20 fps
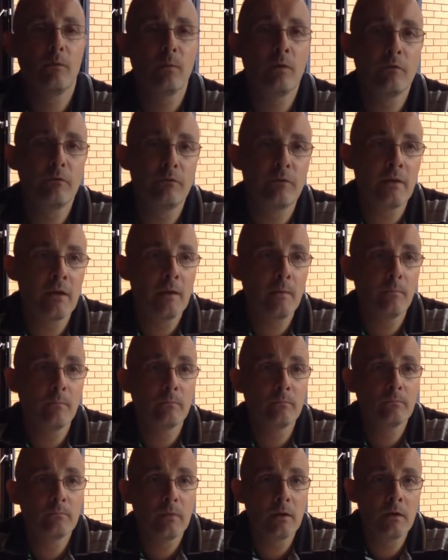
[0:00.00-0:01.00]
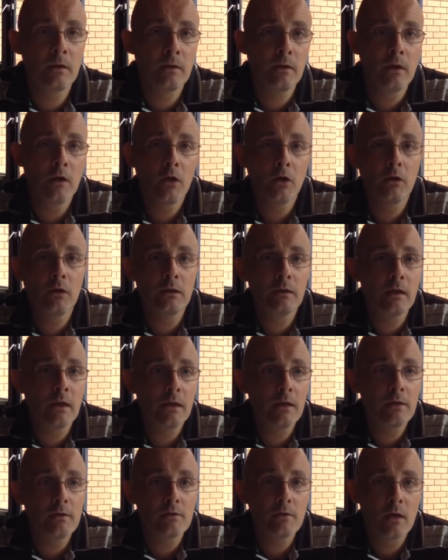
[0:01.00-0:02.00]
it weren't for them in the early
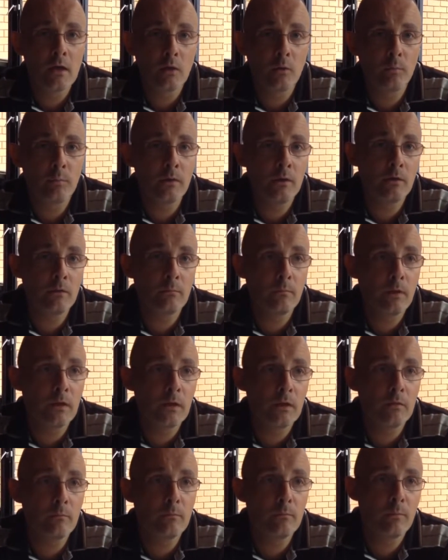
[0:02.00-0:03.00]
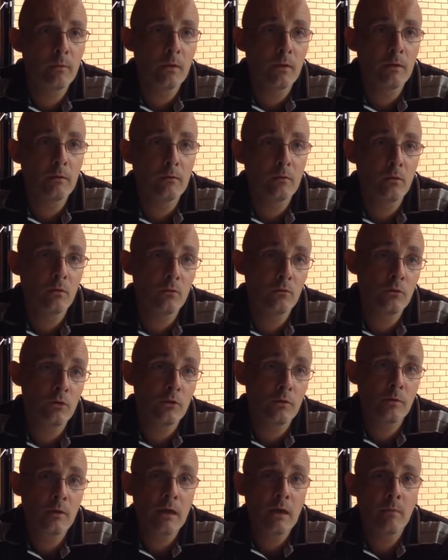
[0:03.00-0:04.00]
days helping me by not
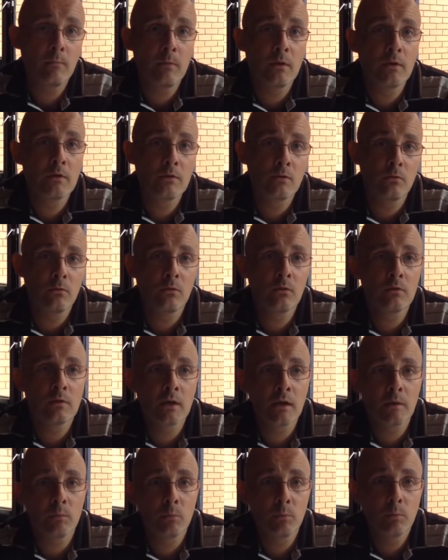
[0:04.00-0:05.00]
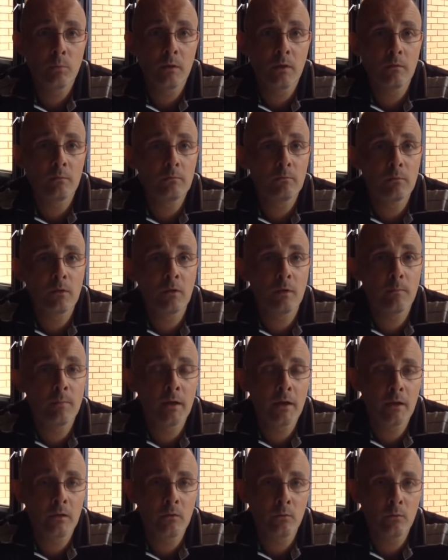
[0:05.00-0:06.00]
just getting me a snooker table, but like
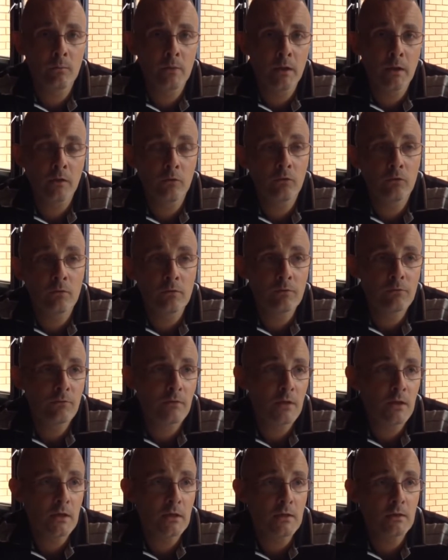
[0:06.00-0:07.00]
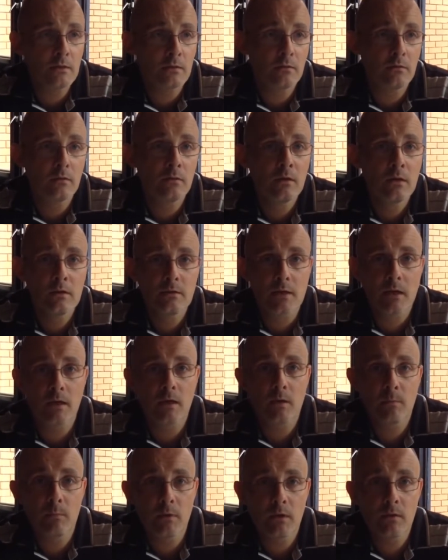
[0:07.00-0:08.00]
paying all my entrance fees and
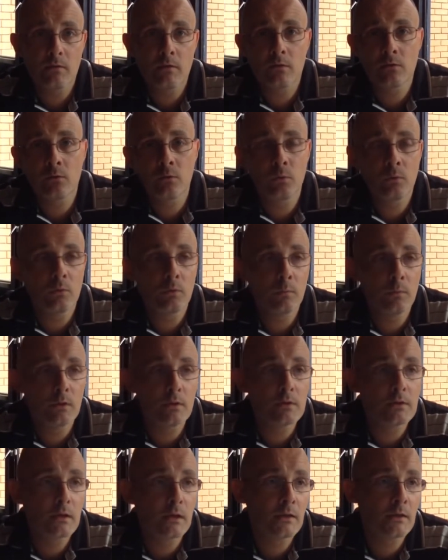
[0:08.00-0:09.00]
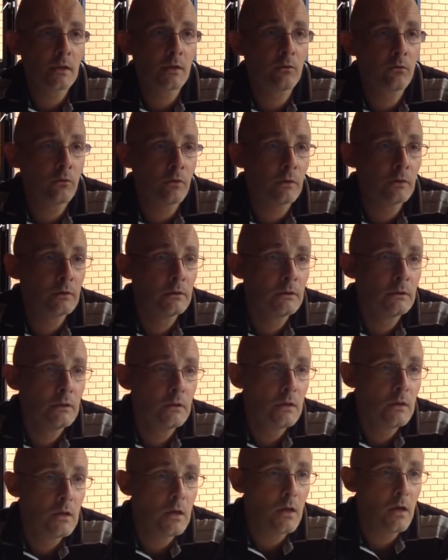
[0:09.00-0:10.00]
taking me to tournaments, etc.,
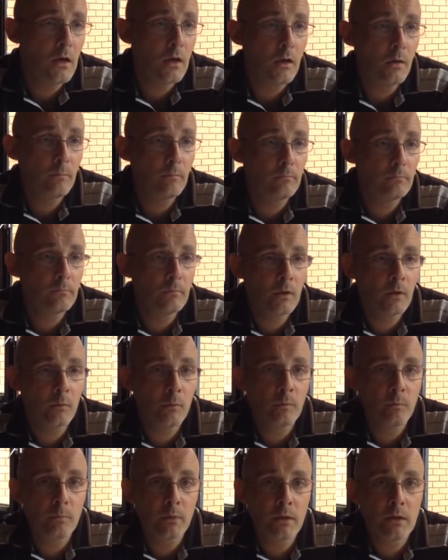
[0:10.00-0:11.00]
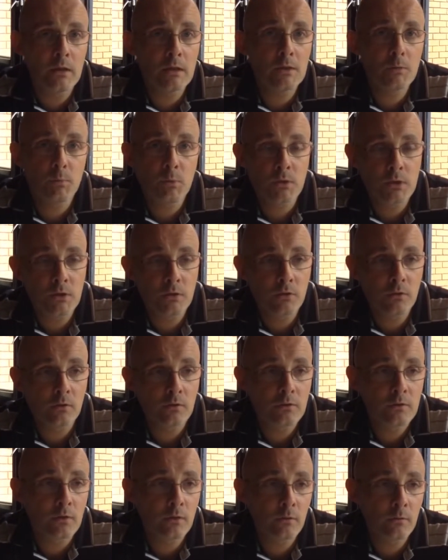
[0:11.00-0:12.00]
I wouldn't be in this
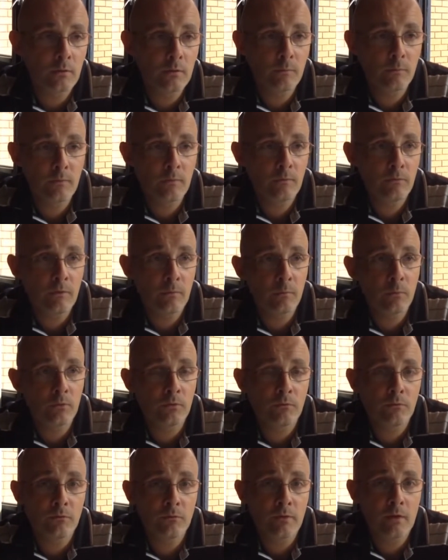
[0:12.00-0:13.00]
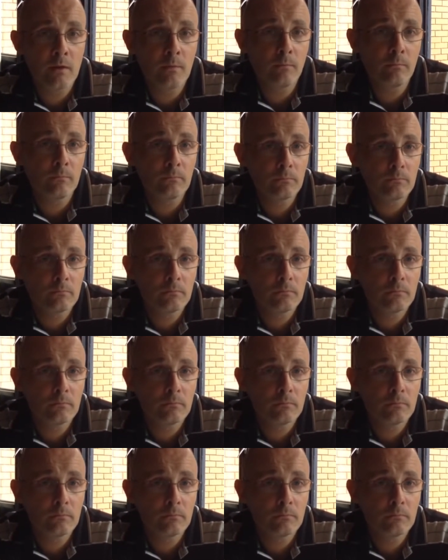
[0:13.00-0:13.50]
position. So if it wasn't for them,